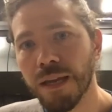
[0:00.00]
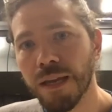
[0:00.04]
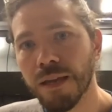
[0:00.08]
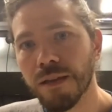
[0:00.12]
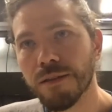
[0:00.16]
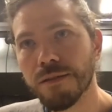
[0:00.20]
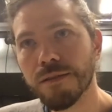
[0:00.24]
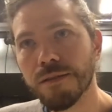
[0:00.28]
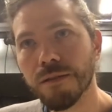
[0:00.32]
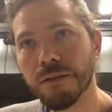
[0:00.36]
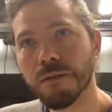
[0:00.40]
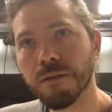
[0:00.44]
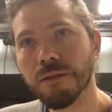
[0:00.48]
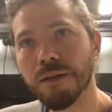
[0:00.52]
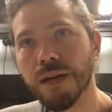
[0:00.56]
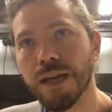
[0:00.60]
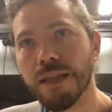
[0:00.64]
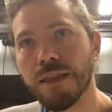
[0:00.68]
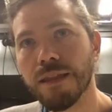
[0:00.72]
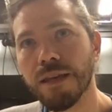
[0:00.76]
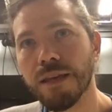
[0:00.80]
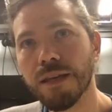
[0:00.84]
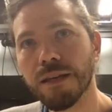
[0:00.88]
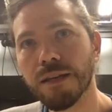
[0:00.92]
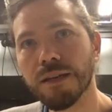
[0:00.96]
So I
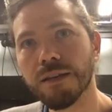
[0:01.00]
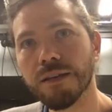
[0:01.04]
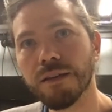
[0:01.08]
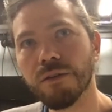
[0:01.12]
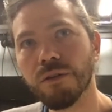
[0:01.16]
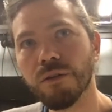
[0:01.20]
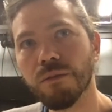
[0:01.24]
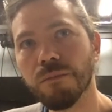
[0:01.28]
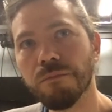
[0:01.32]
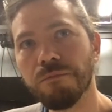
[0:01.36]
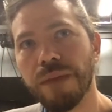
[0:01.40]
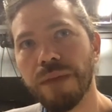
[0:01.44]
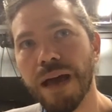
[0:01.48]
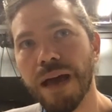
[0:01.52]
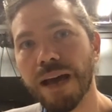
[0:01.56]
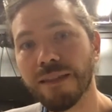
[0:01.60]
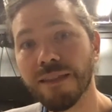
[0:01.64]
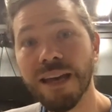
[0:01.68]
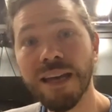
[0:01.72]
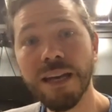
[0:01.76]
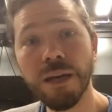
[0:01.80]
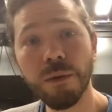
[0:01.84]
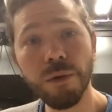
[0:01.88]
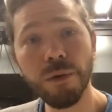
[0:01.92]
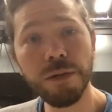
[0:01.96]
think back
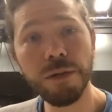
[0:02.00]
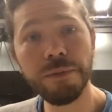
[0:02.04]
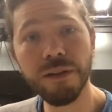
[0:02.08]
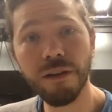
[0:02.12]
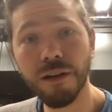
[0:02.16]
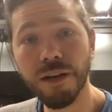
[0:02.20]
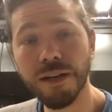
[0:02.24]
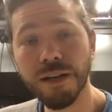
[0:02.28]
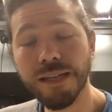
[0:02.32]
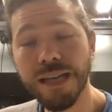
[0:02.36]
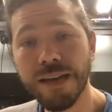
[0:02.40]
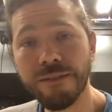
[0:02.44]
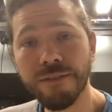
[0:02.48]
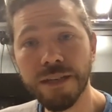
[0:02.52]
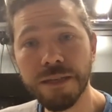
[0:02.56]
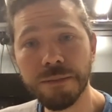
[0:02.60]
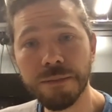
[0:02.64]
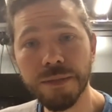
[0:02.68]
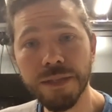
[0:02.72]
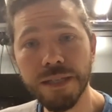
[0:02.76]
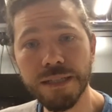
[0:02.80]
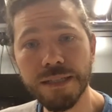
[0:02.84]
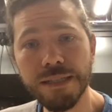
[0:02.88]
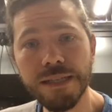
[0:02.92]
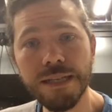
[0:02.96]
then it would have been hard to have
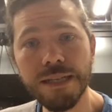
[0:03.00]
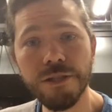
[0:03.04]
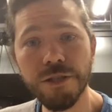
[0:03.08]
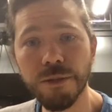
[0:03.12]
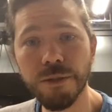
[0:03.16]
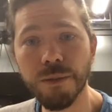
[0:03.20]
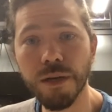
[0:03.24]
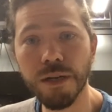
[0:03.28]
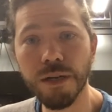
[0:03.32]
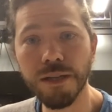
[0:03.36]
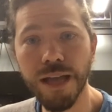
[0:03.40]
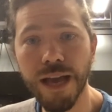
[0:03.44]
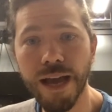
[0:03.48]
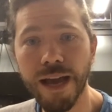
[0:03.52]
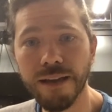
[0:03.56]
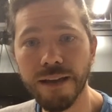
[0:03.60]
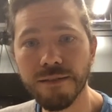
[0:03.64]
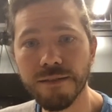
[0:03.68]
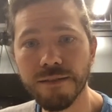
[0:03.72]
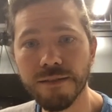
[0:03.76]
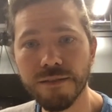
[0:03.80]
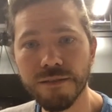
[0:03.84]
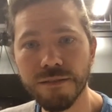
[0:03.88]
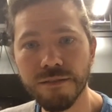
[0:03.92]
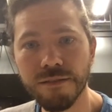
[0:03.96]
anybody teach you a
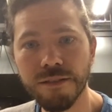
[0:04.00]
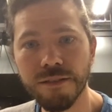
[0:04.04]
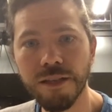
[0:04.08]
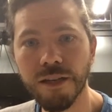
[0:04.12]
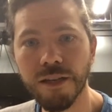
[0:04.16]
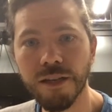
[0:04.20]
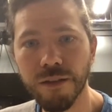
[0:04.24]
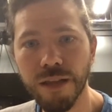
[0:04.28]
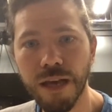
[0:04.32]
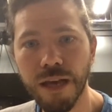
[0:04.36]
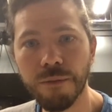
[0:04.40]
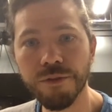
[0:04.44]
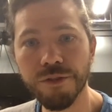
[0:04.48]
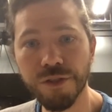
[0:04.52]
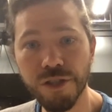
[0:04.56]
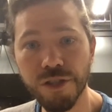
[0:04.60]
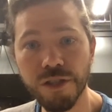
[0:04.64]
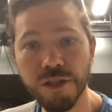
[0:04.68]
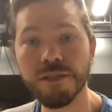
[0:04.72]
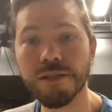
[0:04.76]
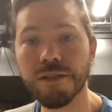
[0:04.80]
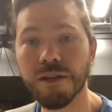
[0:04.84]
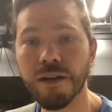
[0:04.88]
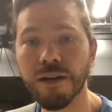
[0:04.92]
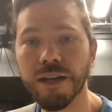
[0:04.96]
class. You know that was
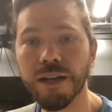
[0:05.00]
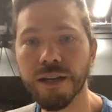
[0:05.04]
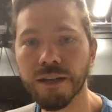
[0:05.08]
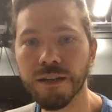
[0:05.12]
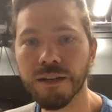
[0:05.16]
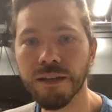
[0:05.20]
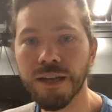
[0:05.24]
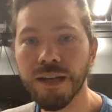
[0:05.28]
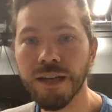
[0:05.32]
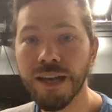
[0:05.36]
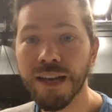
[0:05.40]
just starting.